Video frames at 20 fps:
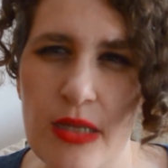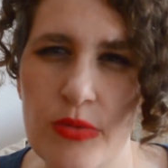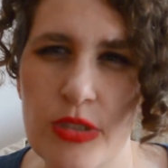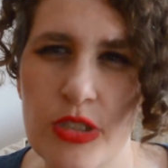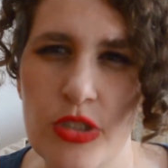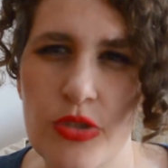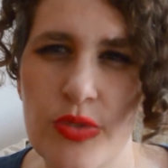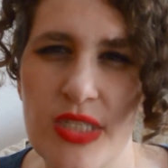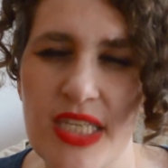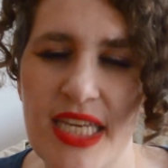
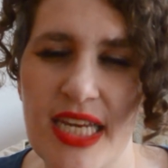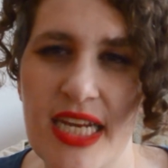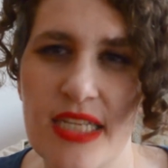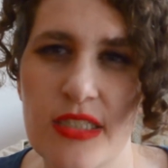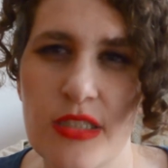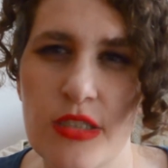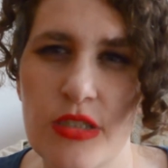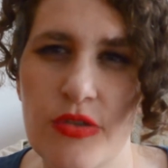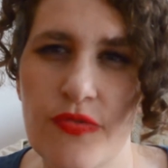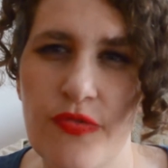which you would get on
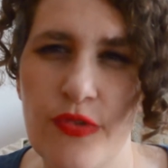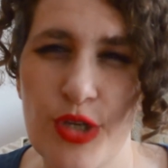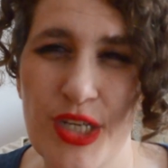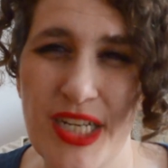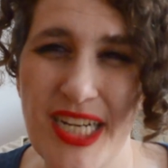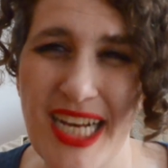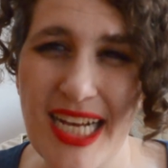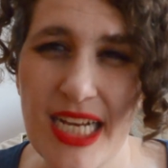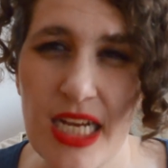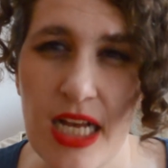
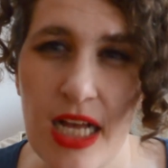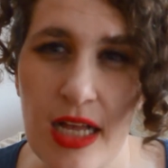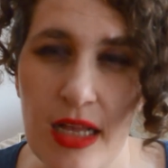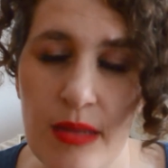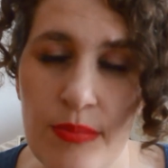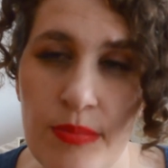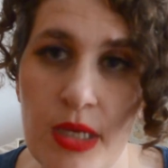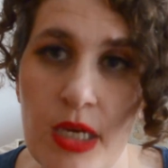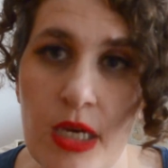Sephora.com.